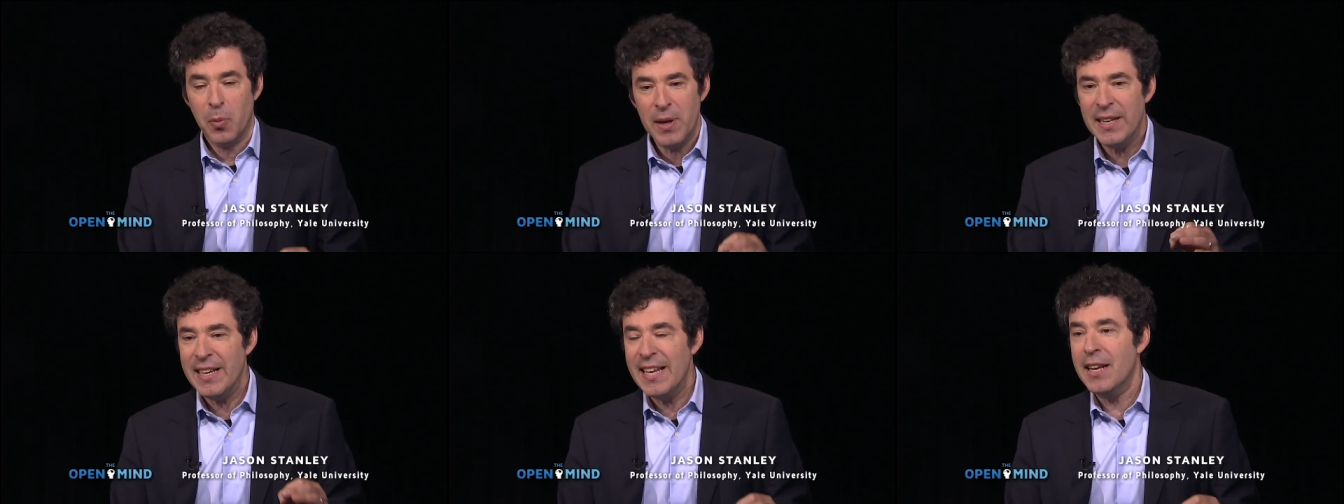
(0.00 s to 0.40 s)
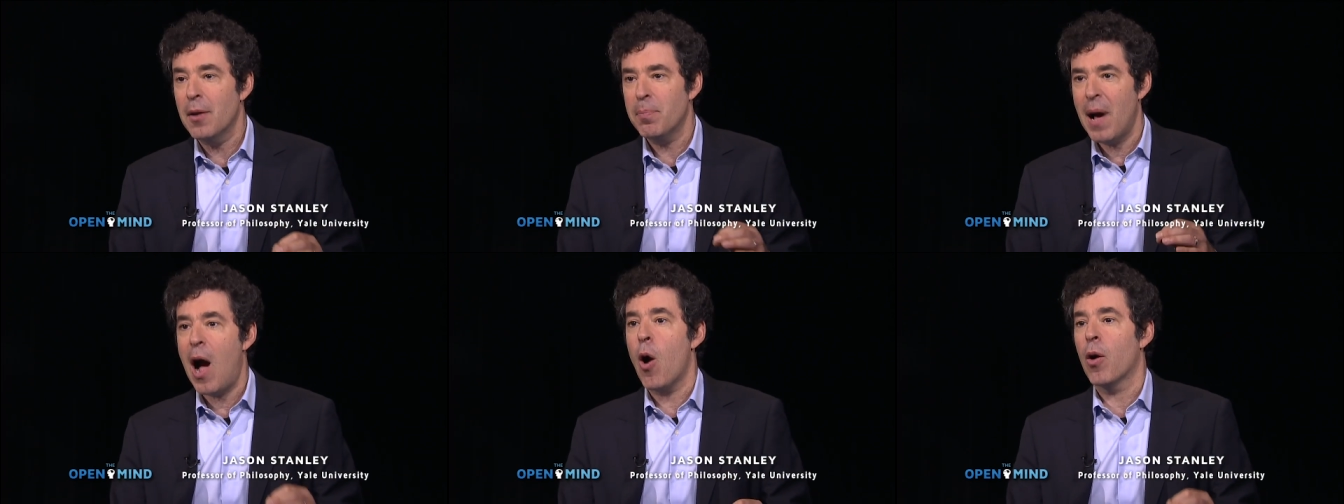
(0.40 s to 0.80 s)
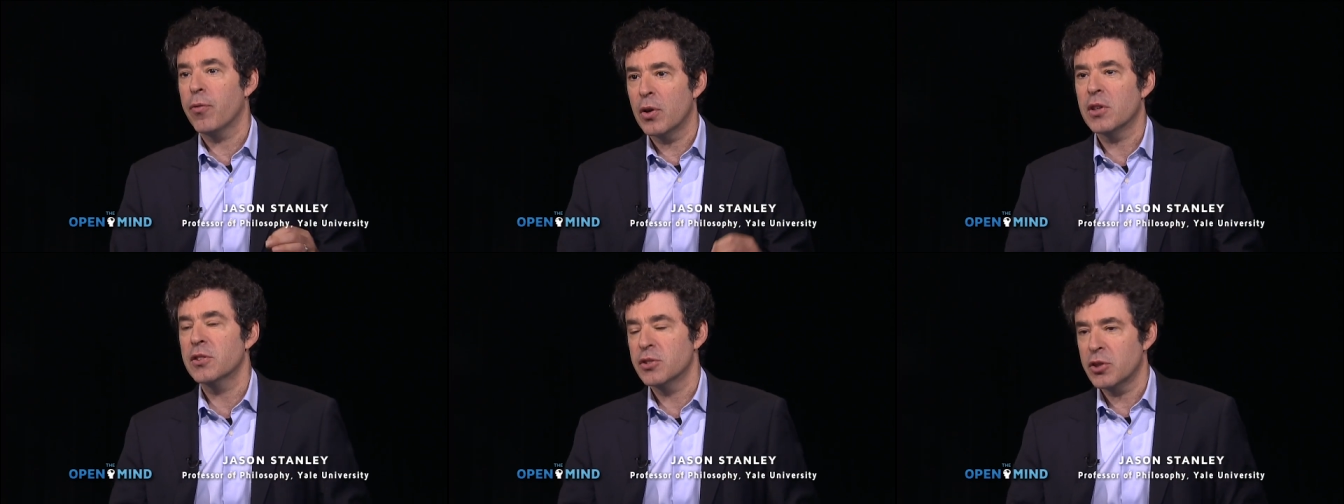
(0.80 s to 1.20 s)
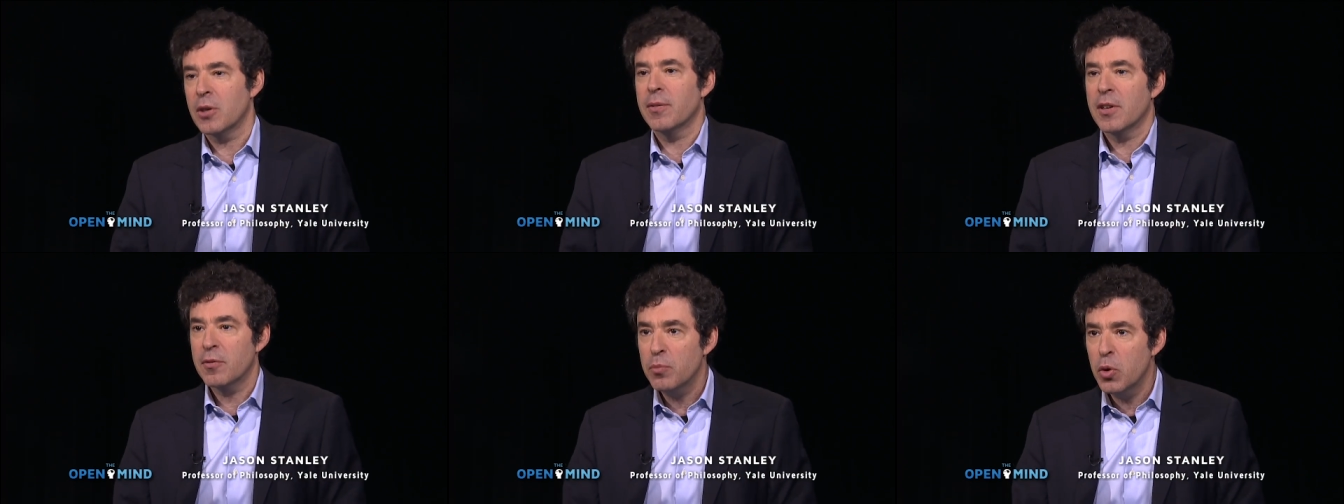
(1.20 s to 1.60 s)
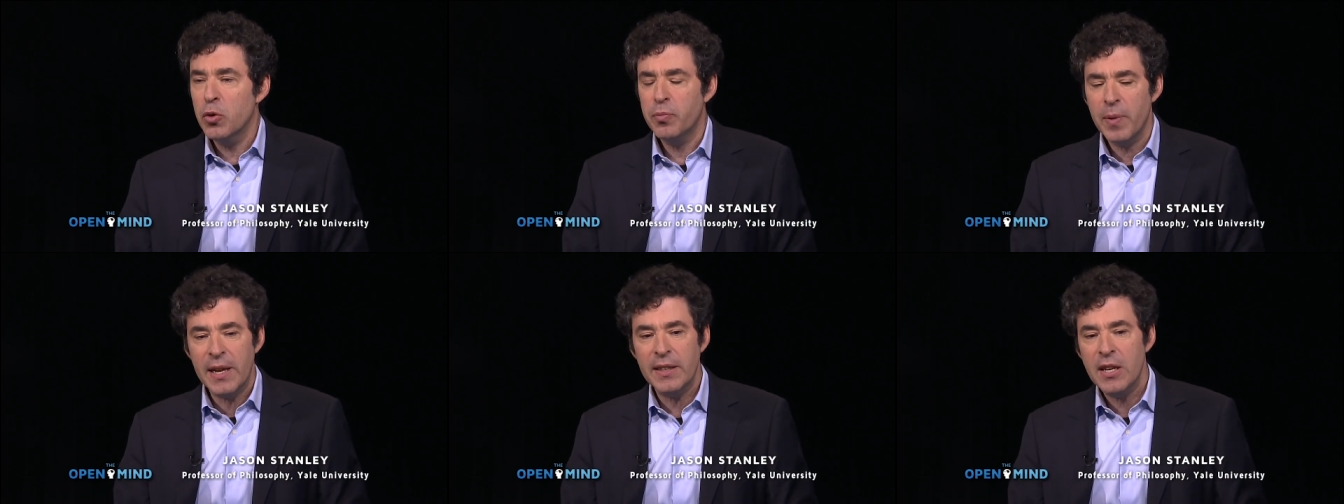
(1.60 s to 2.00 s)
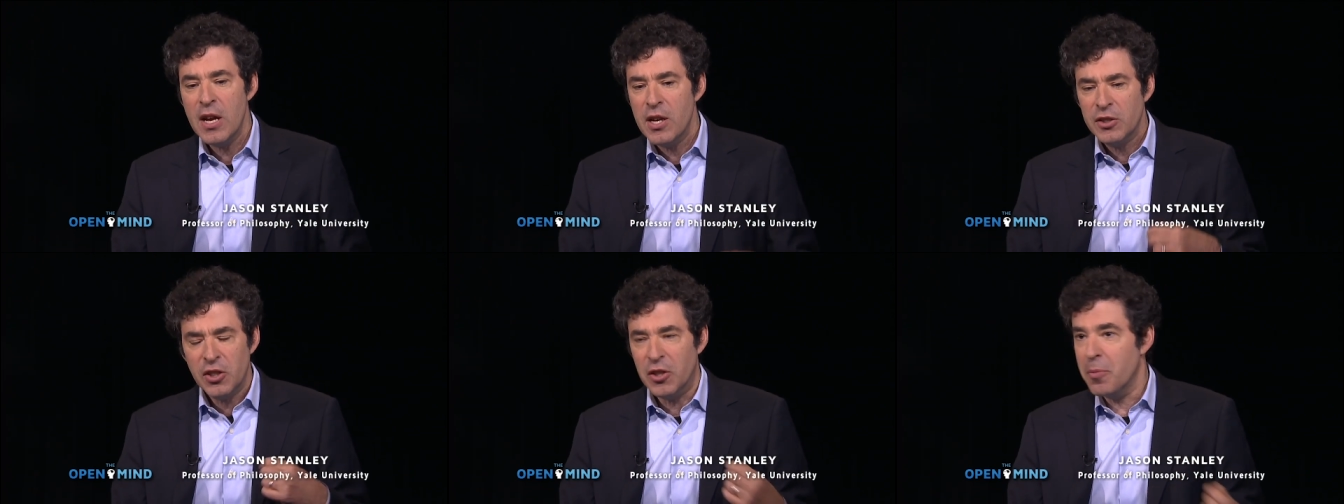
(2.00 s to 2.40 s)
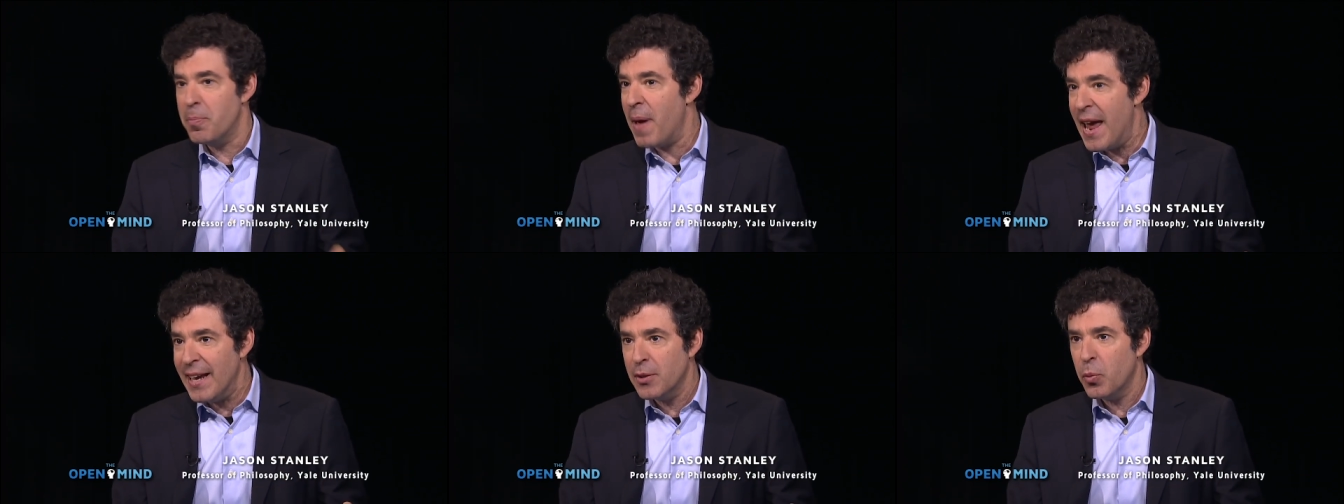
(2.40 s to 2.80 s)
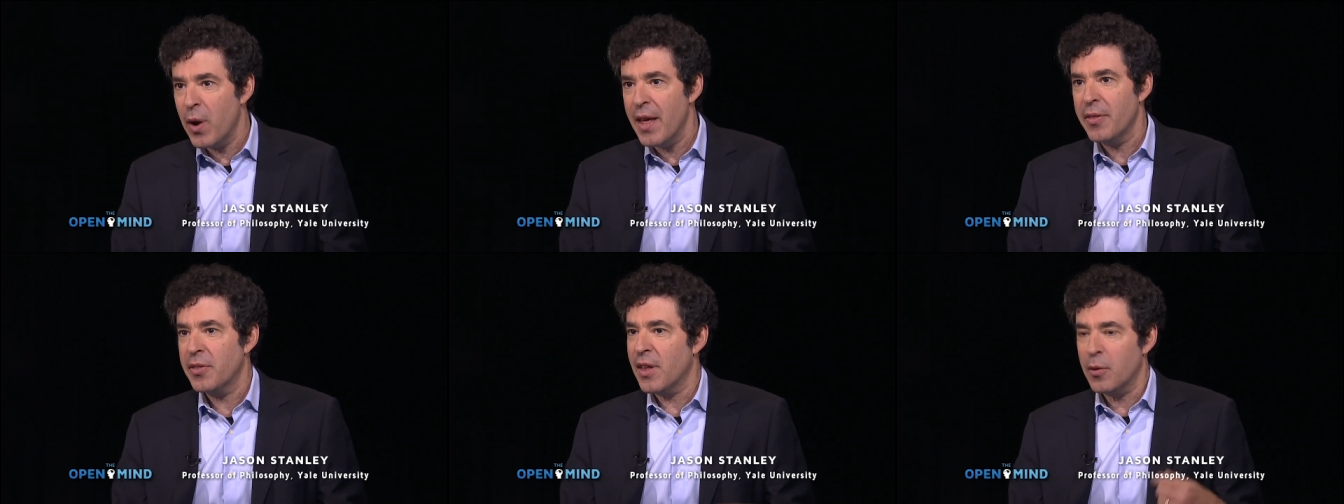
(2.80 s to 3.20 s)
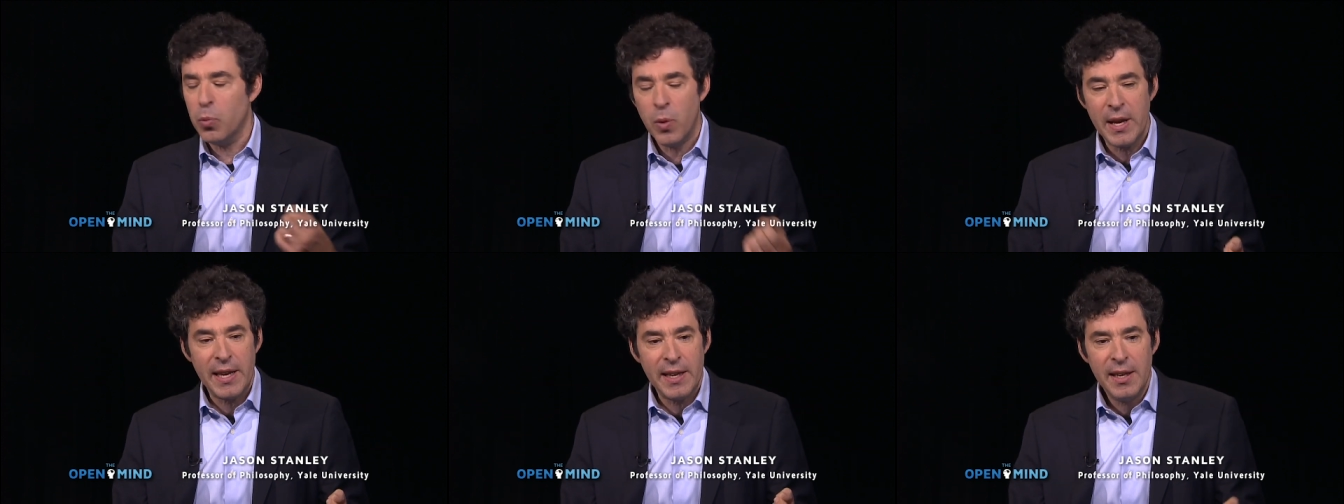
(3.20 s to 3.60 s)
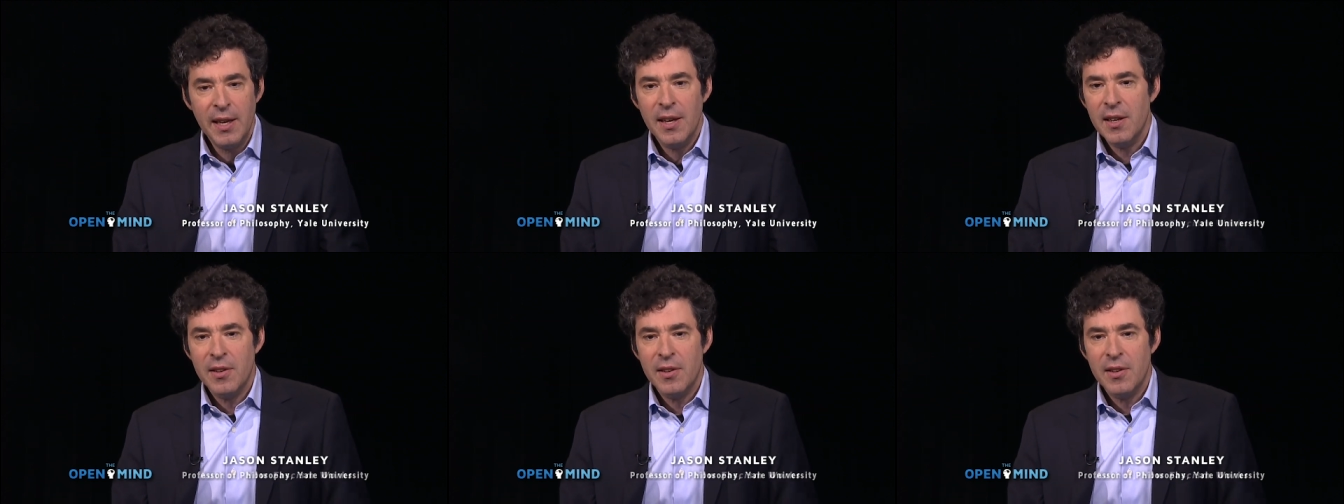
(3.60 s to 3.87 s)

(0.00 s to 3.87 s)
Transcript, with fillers: We need right. a powerful conservative movement to debate with that we